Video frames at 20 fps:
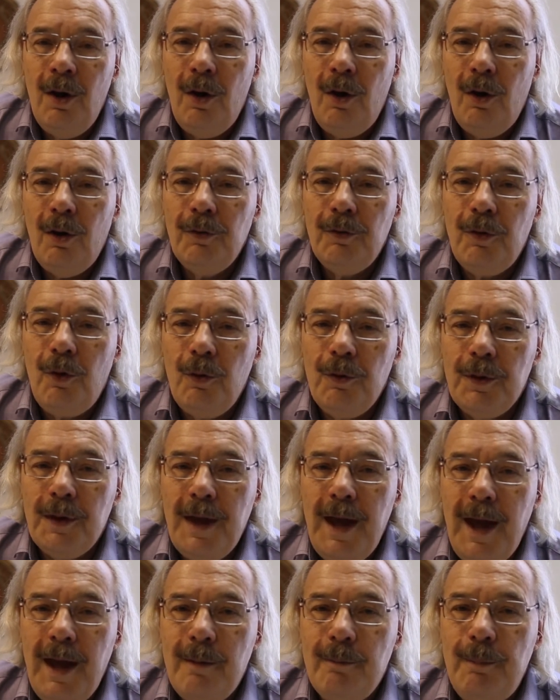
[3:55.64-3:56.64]
although the
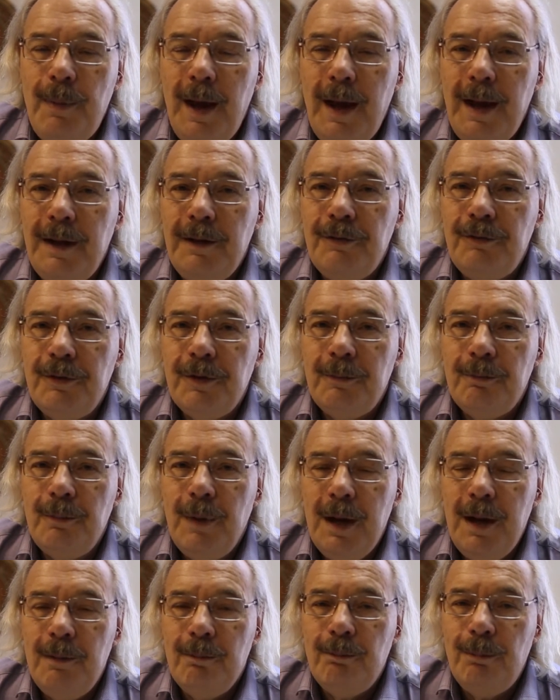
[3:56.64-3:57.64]
campaigns
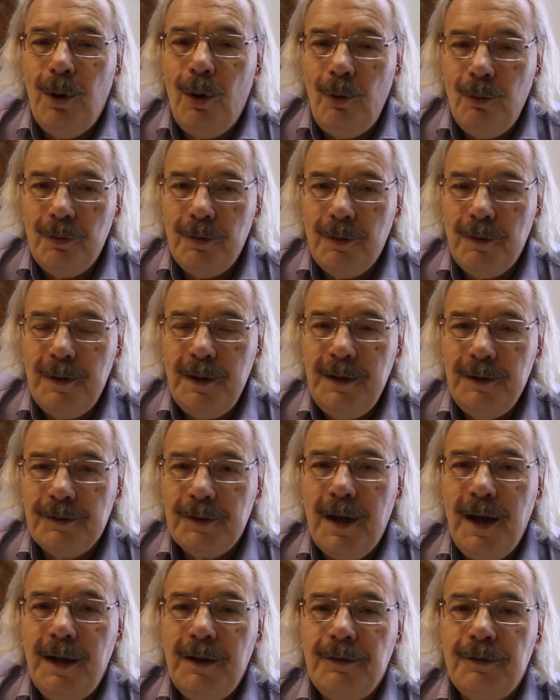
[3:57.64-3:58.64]
in both of these
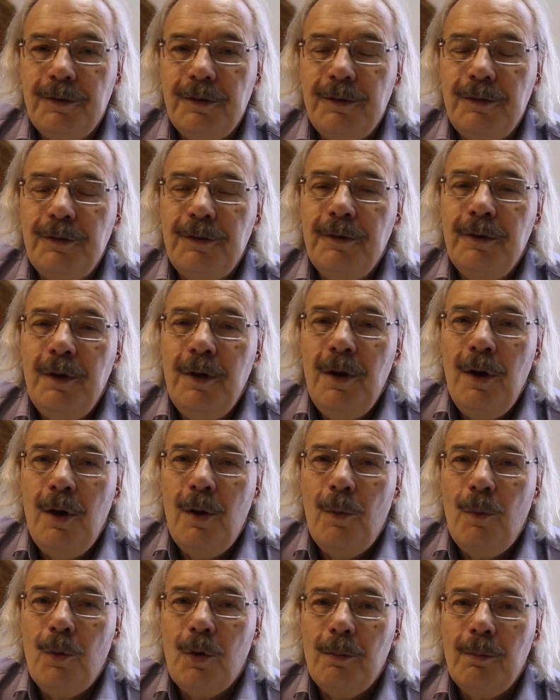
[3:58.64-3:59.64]
cases
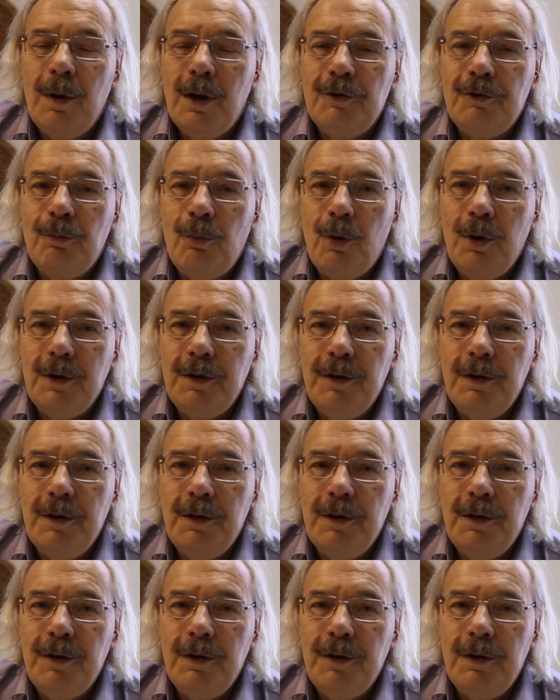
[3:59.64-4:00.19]
were much more